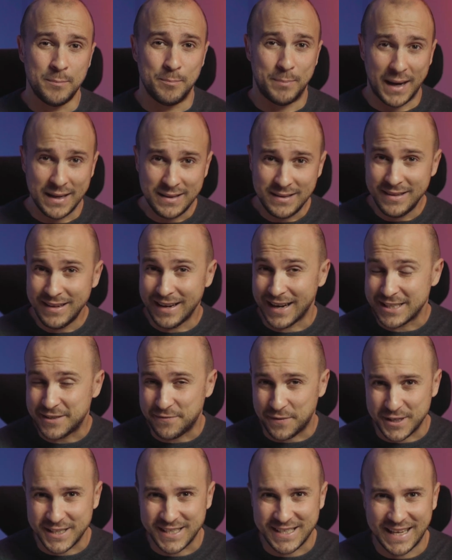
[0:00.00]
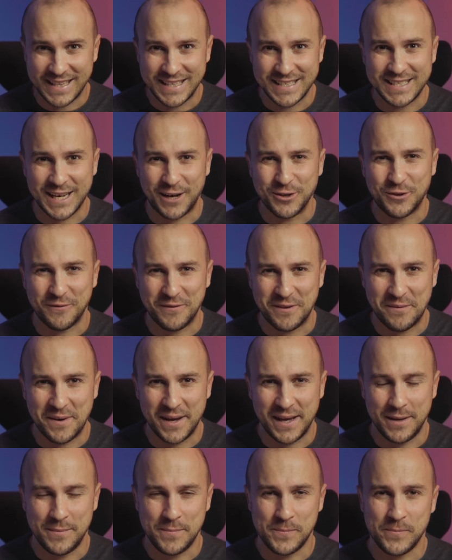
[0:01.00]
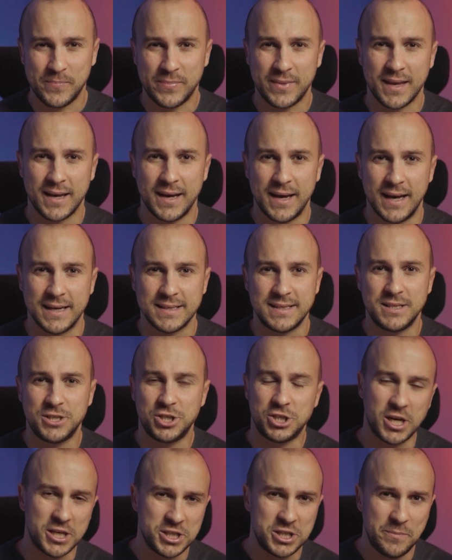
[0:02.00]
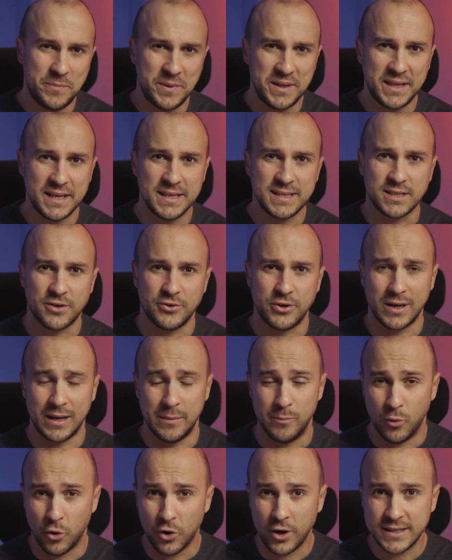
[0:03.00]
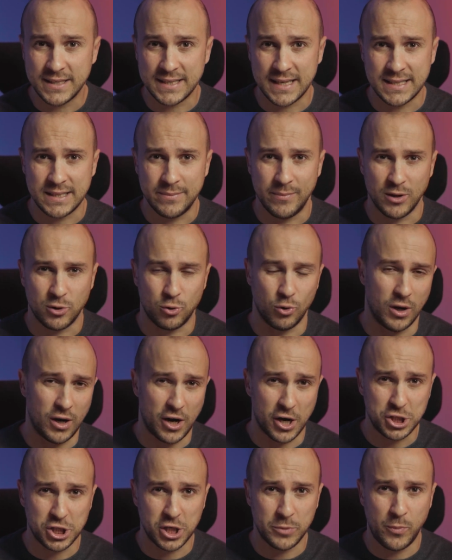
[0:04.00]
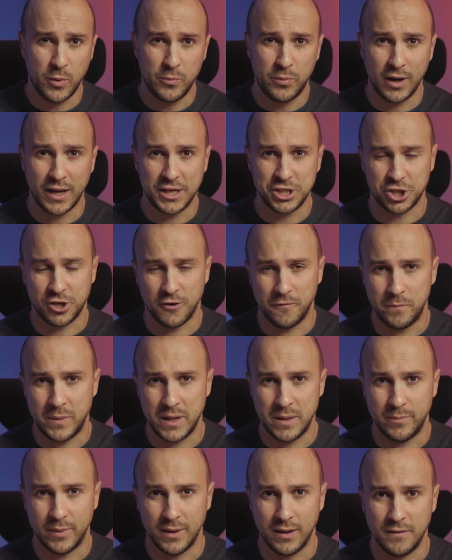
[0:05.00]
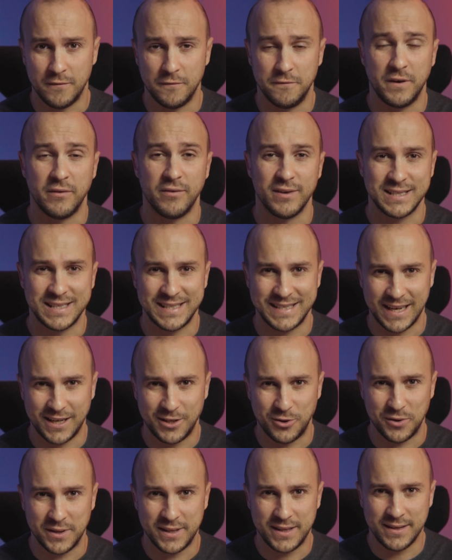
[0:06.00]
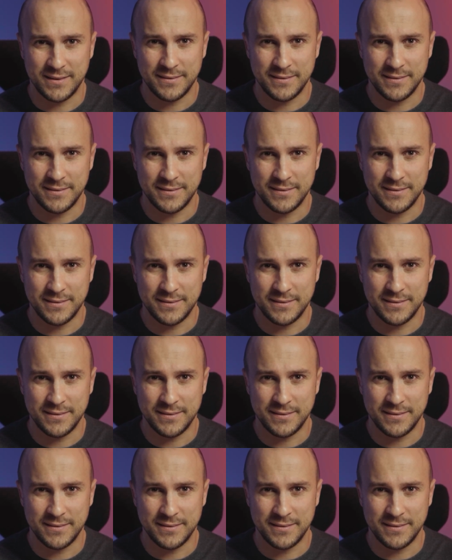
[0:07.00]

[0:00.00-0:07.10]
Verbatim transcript: But let's first get this out of the way. As ChatGPT is currently more accessible to a larger population of people, we will stick to it.